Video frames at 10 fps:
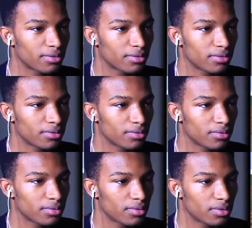
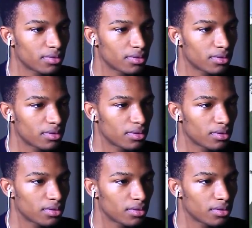
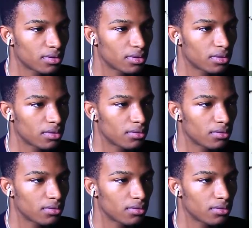(no one is talking)